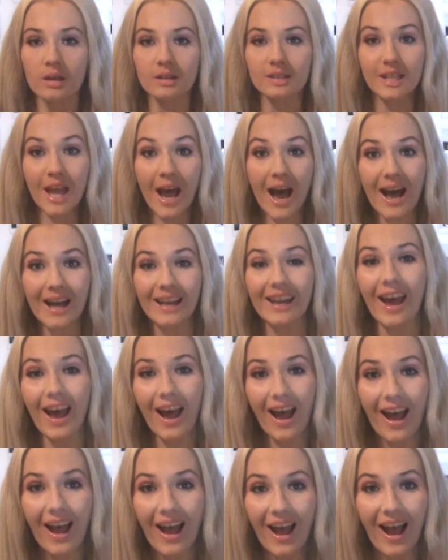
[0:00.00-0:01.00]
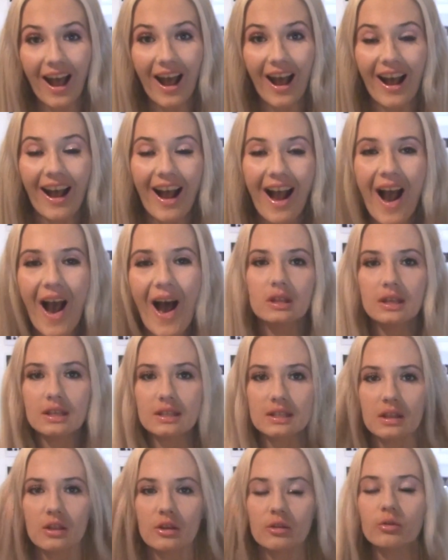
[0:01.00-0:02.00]
Ta-da!
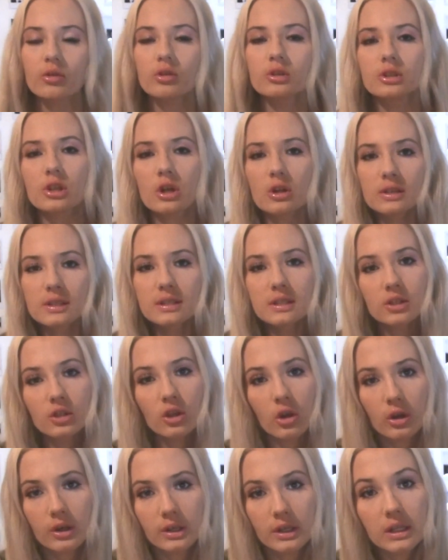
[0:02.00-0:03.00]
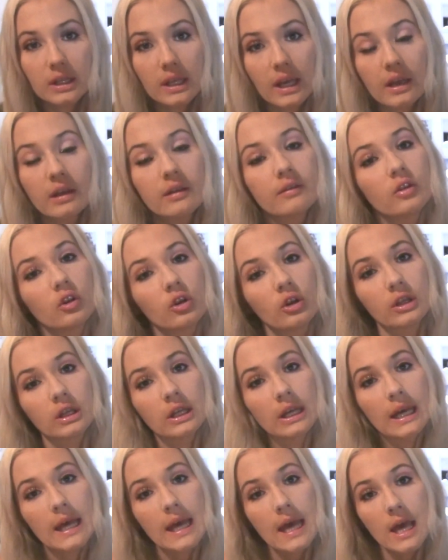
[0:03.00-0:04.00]
These are the results that you're going to get if you're
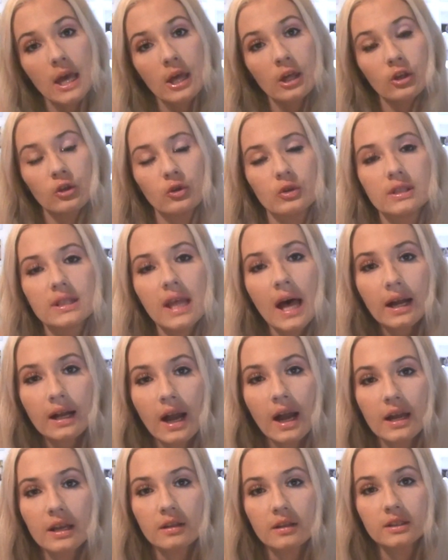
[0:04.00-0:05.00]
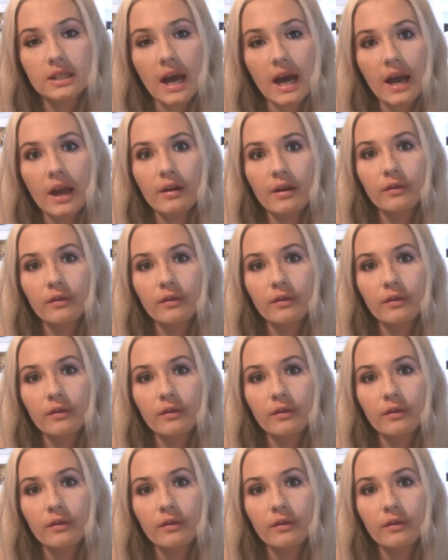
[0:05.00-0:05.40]
going to use that kind of dye.